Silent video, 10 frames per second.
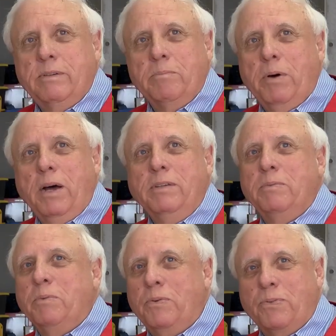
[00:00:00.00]

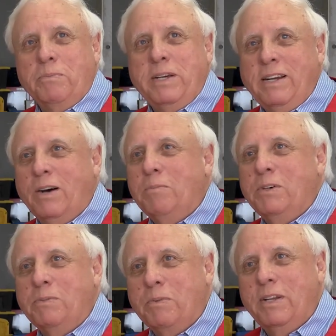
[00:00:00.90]
impossible for me to
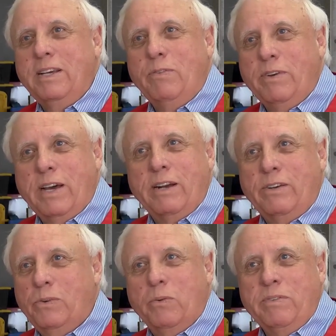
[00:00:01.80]
almost believe we've
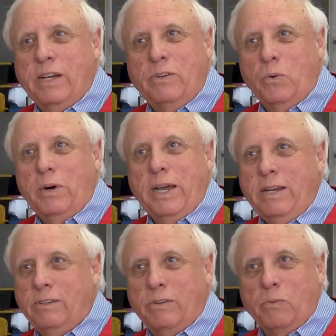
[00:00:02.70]
got
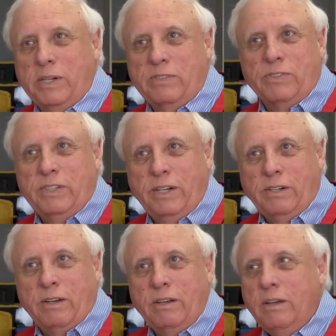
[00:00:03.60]
tornadoes in West
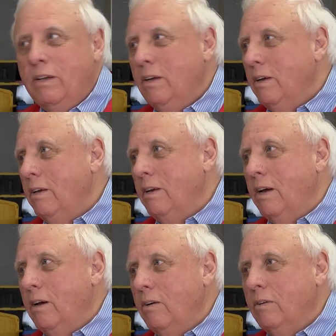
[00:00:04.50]
Virginia, you
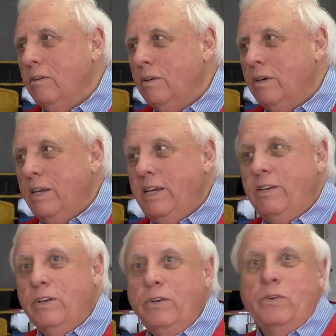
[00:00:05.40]
know. An
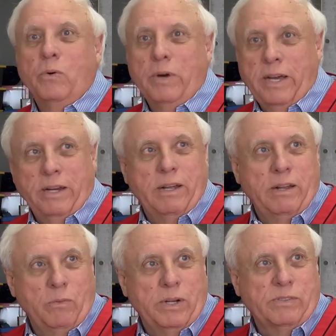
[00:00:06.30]
E2 tornado
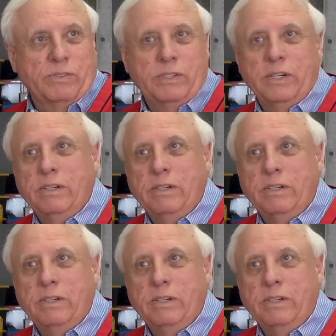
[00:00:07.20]
in West Virginia.